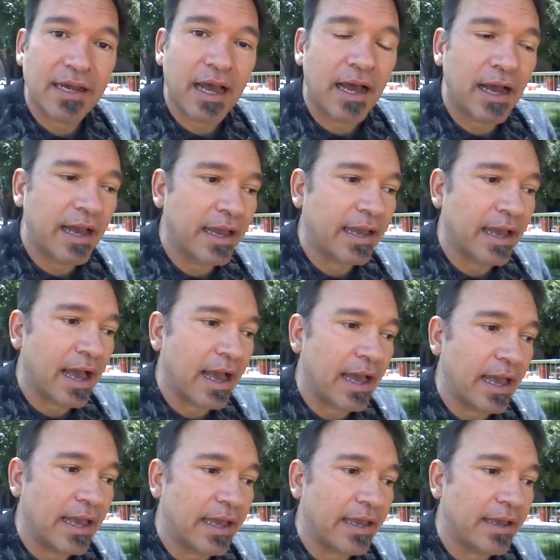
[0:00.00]

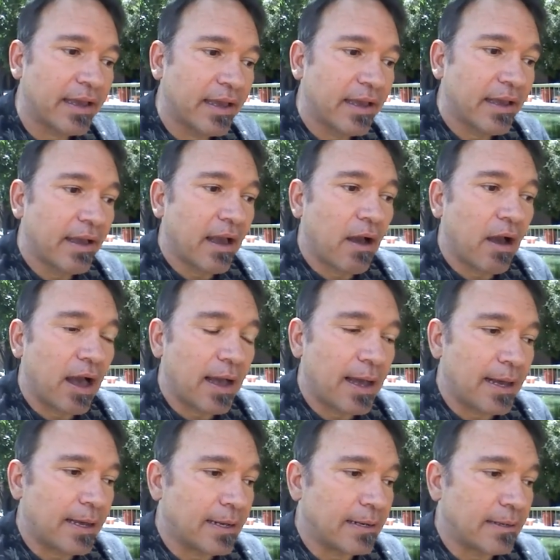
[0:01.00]
I
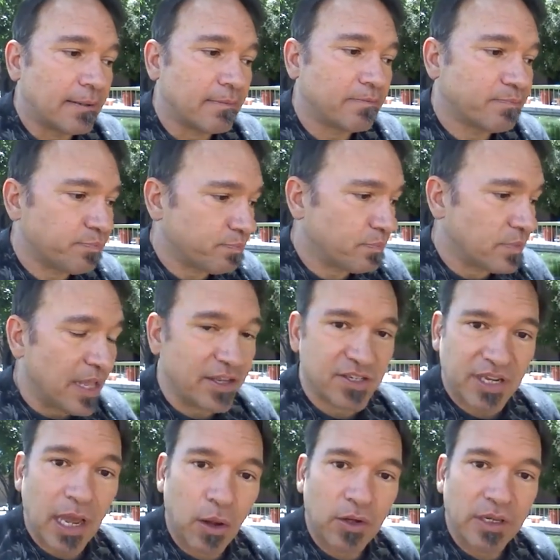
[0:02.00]
excelled